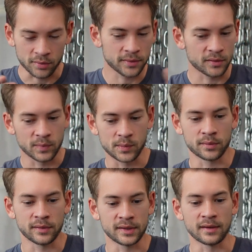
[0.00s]
these other people
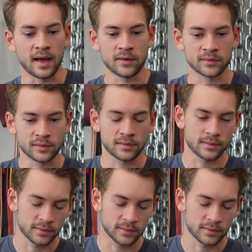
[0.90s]
that didn't have as